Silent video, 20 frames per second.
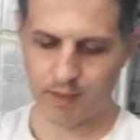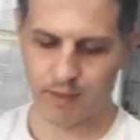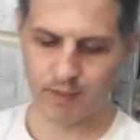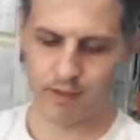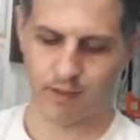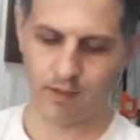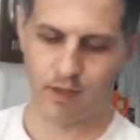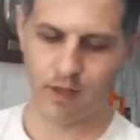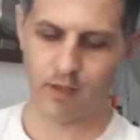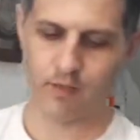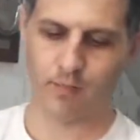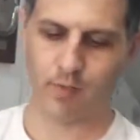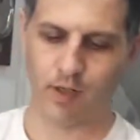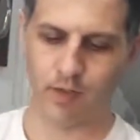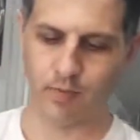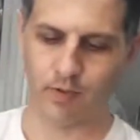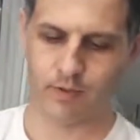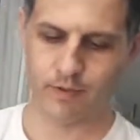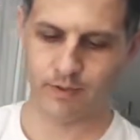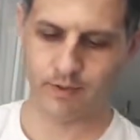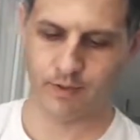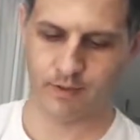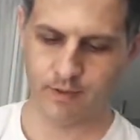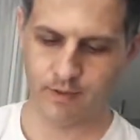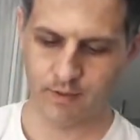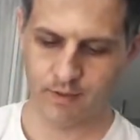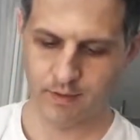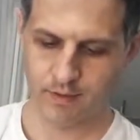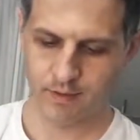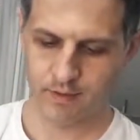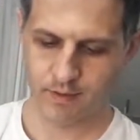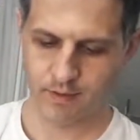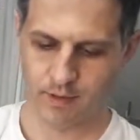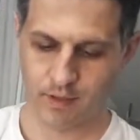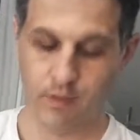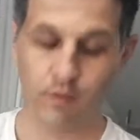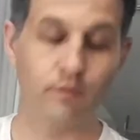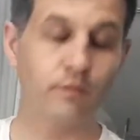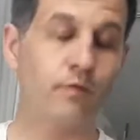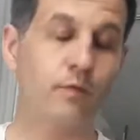any air bubbles.
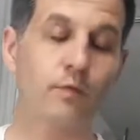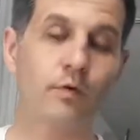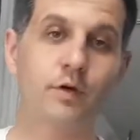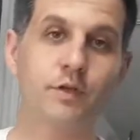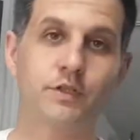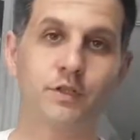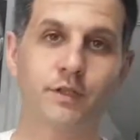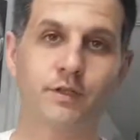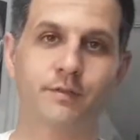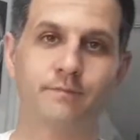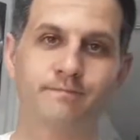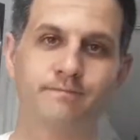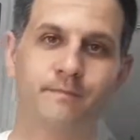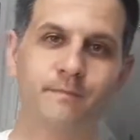Thank you for watching.